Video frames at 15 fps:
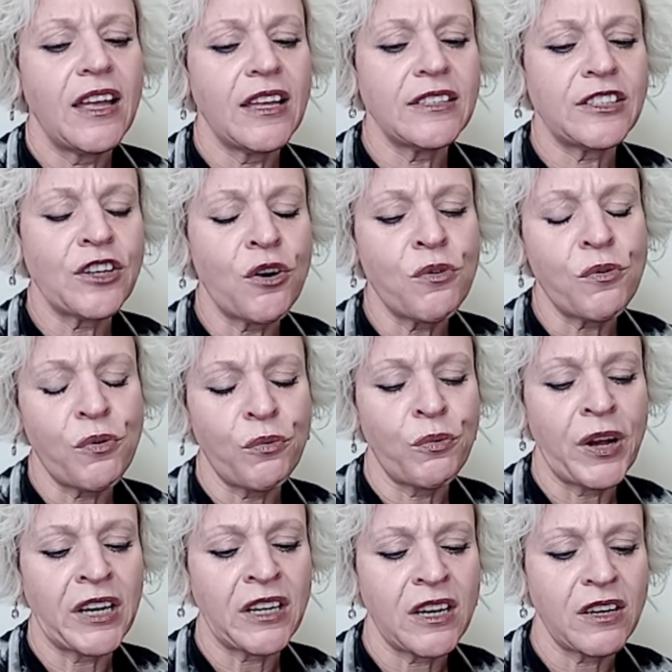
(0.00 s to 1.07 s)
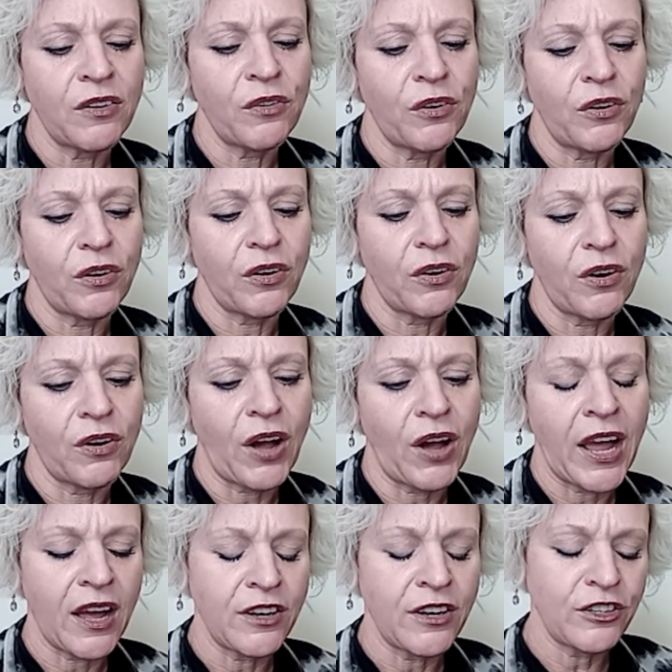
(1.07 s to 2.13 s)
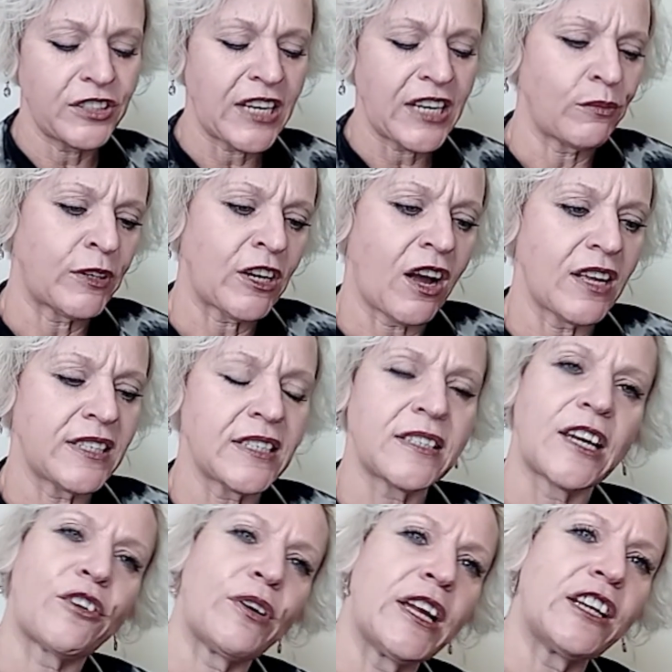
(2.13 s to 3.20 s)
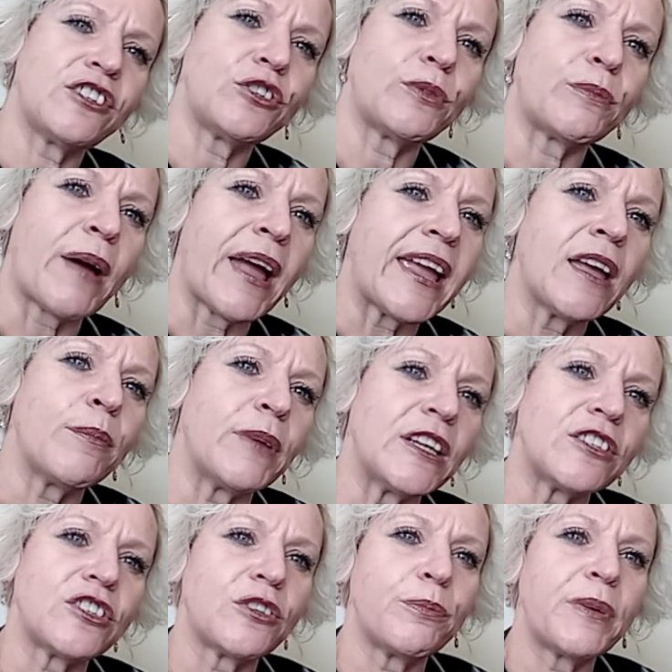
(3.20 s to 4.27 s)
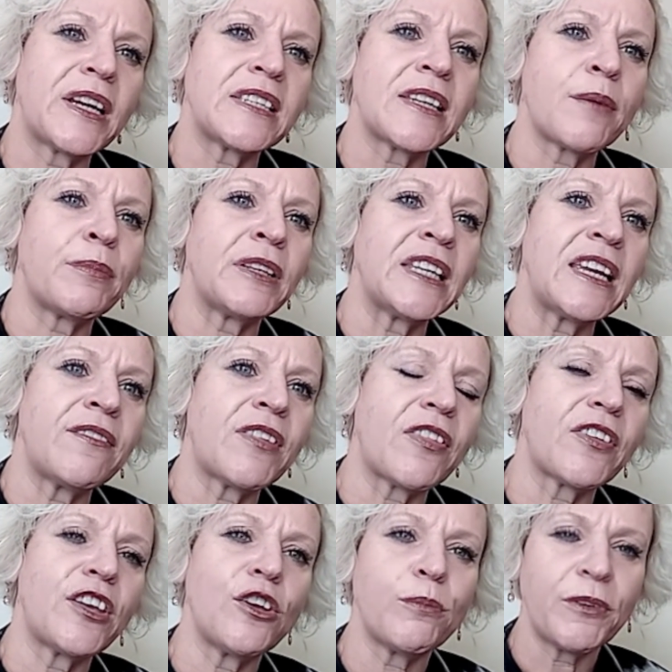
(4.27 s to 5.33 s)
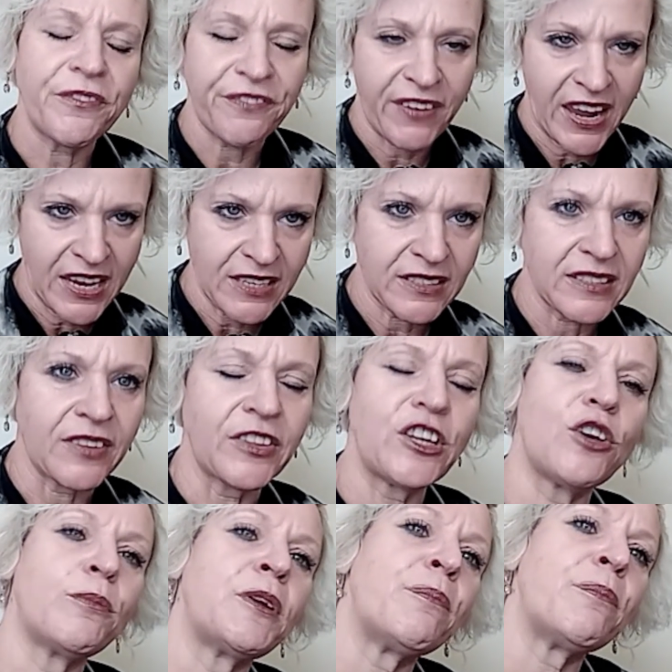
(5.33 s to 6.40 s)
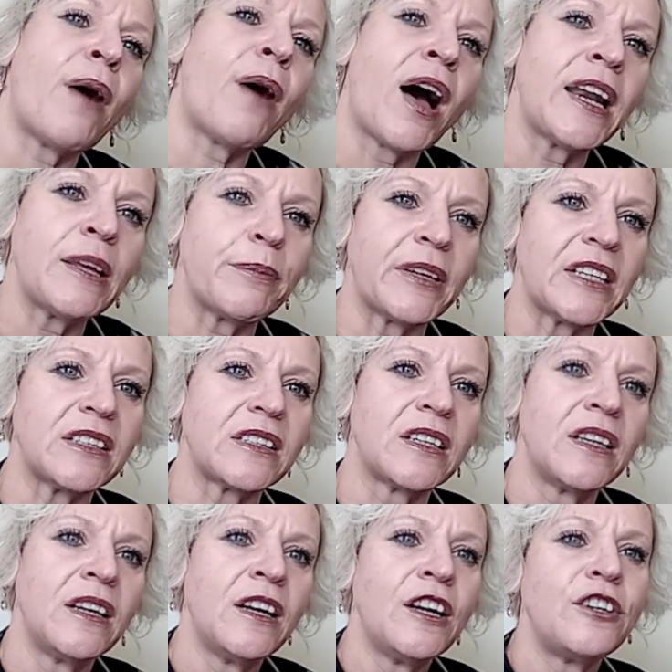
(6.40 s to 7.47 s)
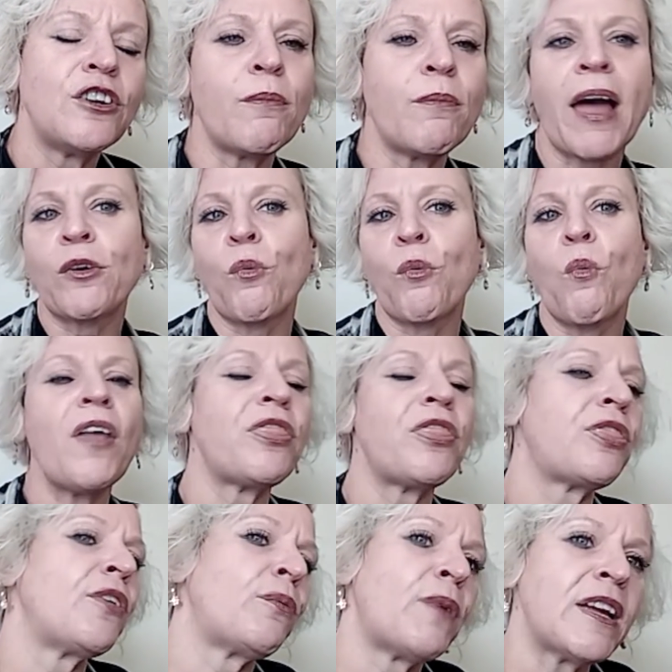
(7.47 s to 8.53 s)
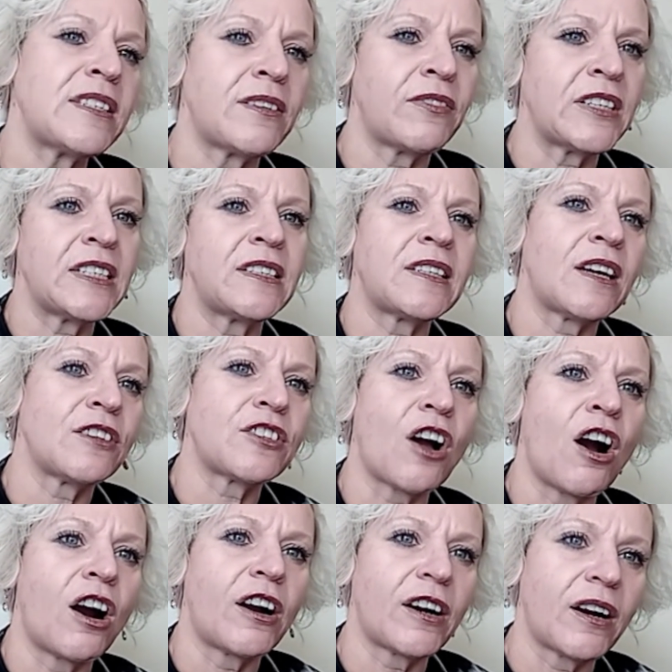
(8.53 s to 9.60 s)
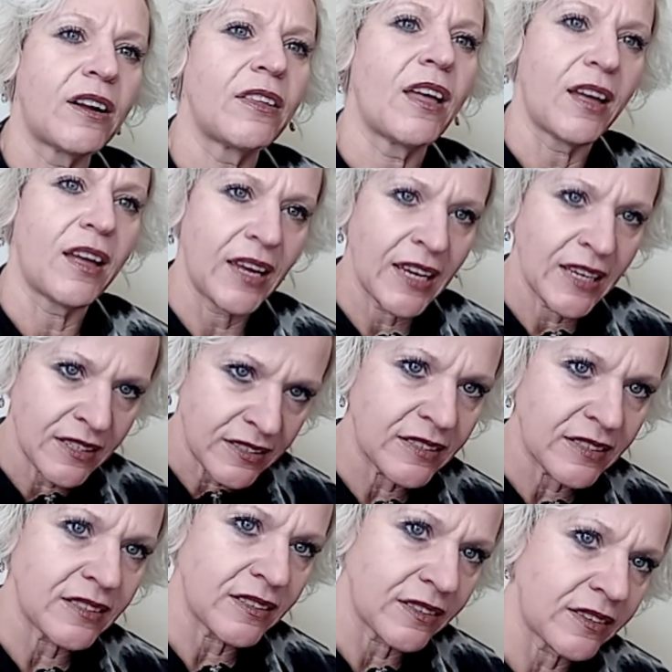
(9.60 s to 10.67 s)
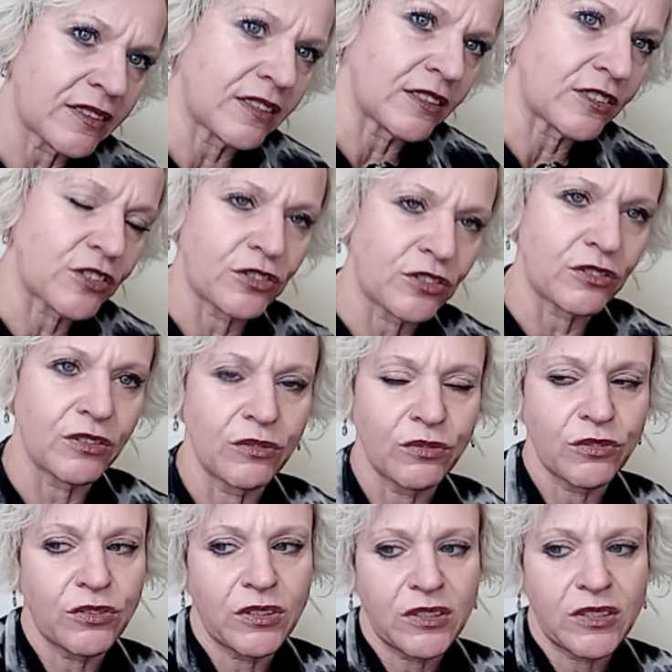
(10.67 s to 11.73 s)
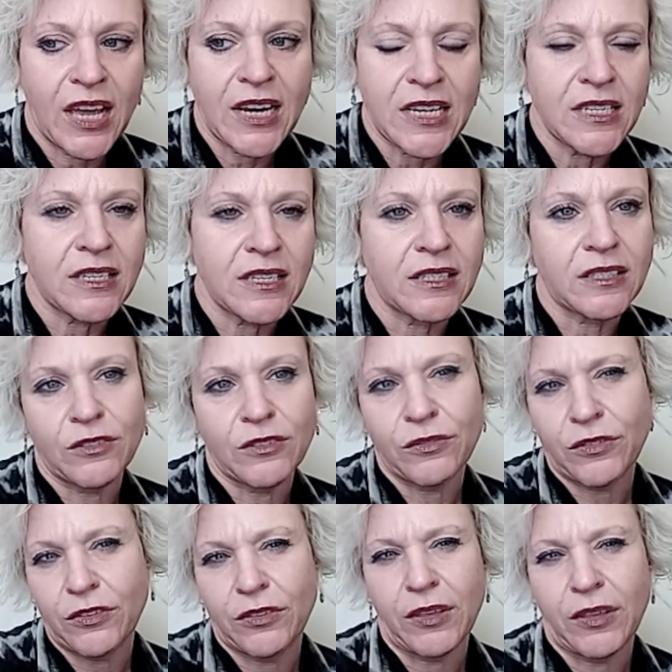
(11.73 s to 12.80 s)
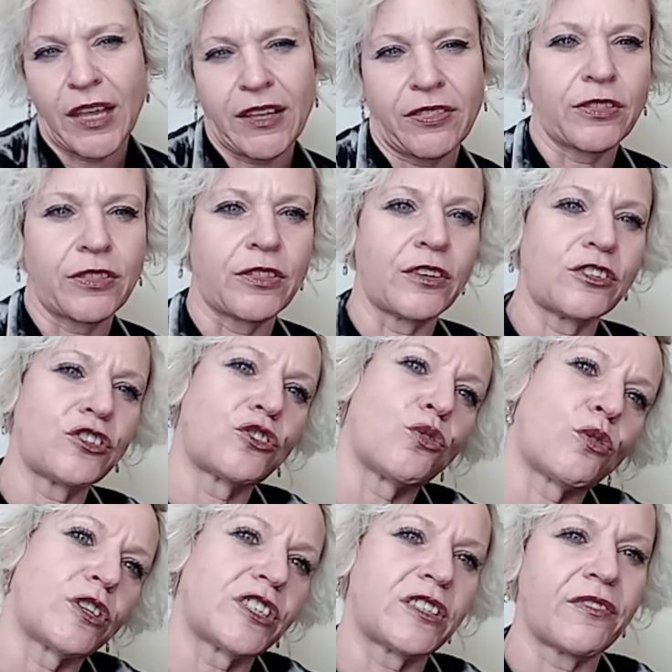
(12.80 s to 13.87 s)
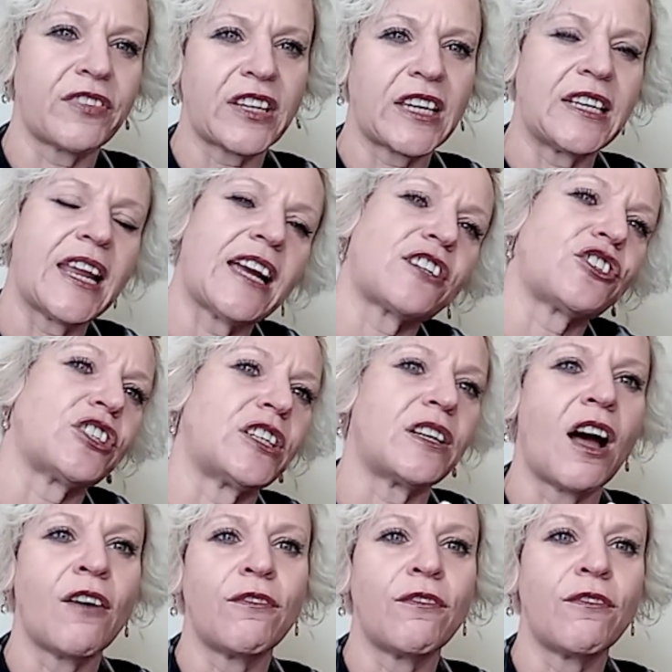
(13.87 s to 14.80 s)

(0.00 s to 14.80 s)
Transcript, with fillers: So when I understand when God says I created you in my image, because I believe that the human face and the human embodiment, no matter what the rest of the details are, is this, that is like the source of the connection